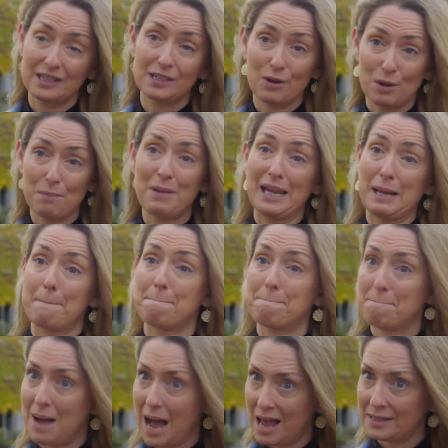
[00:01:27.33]
it's going to make a
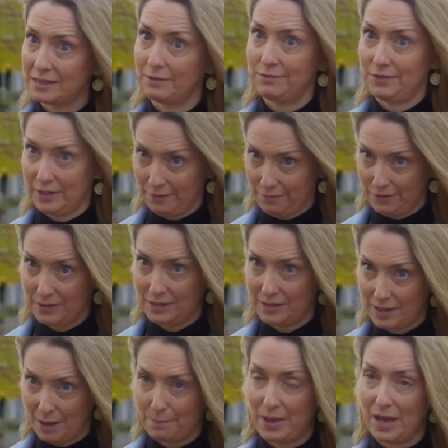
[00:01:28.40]
massive difference to
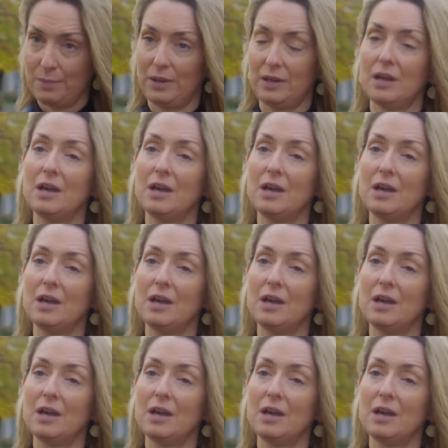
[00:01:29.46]
that baby.